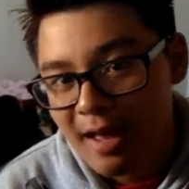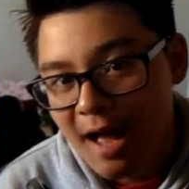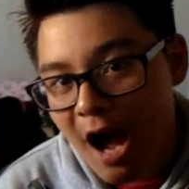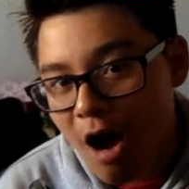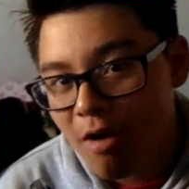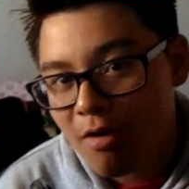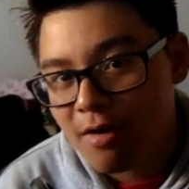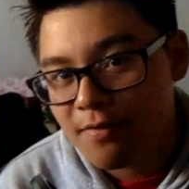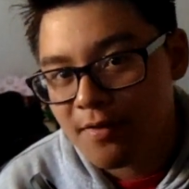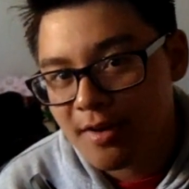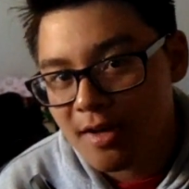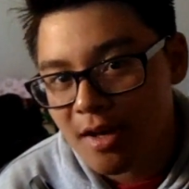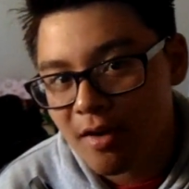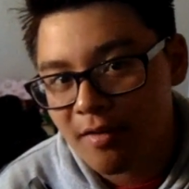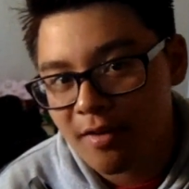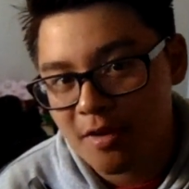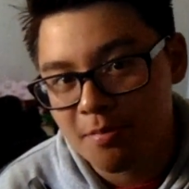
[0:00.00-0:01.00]
I don't know if you
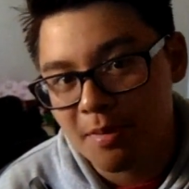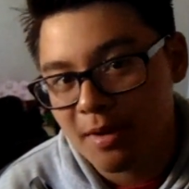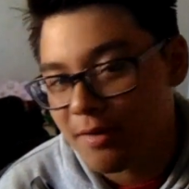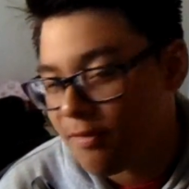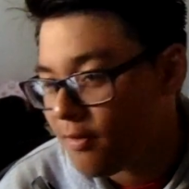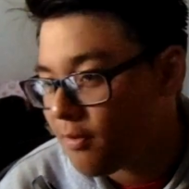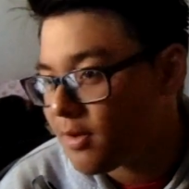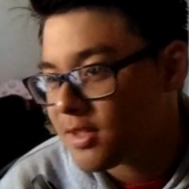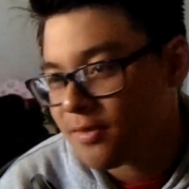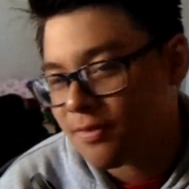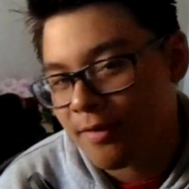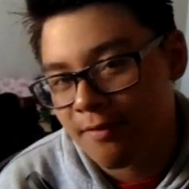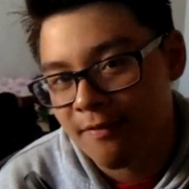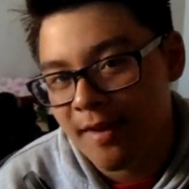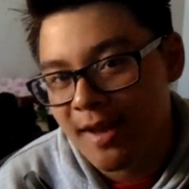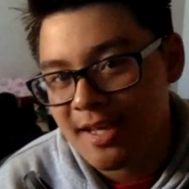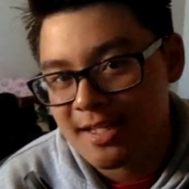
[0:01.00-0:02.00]
know this, but if it wasn't for
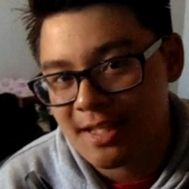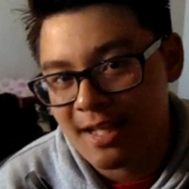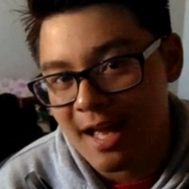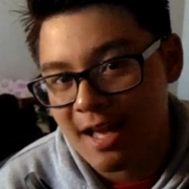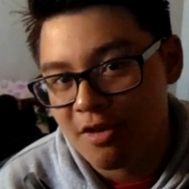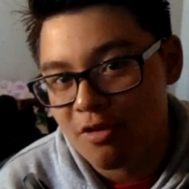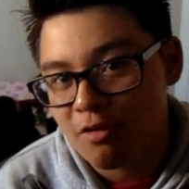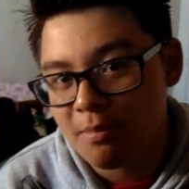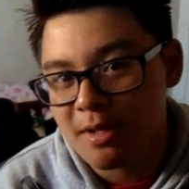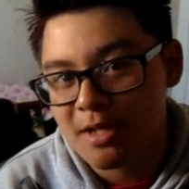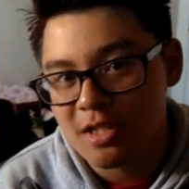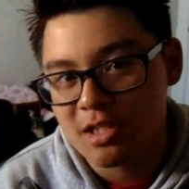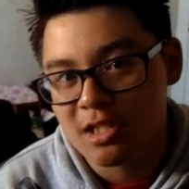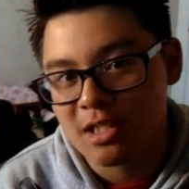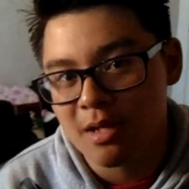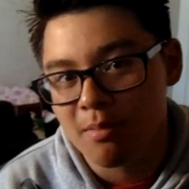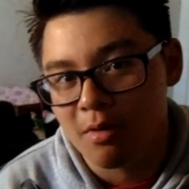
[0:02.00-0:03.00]
FaZe Clan, you'd be
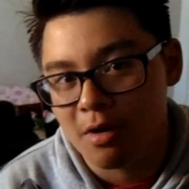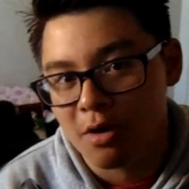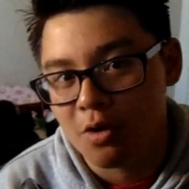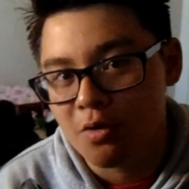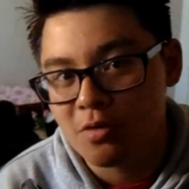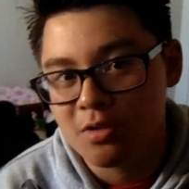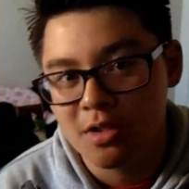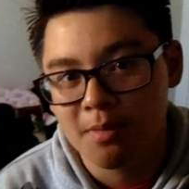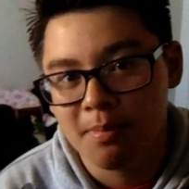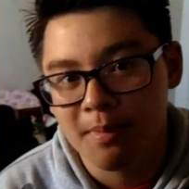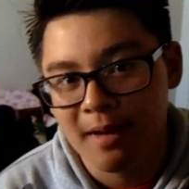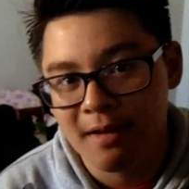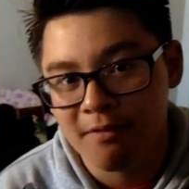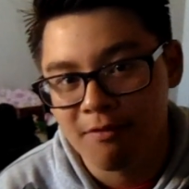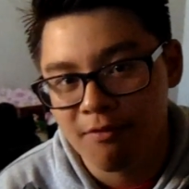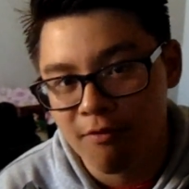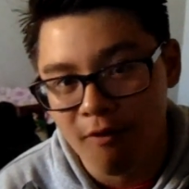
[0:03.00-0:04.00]
just some loser
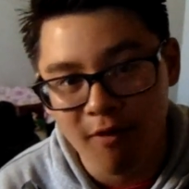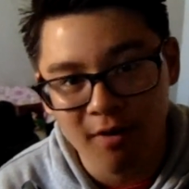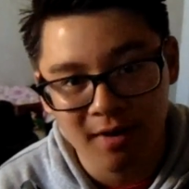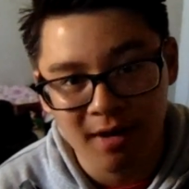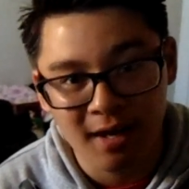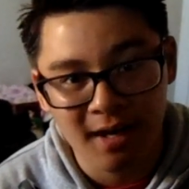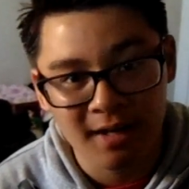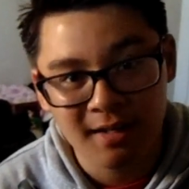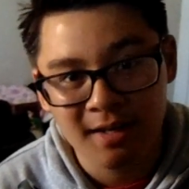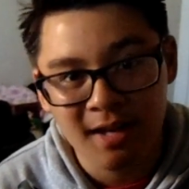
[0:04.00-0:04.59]
playing Fortnite.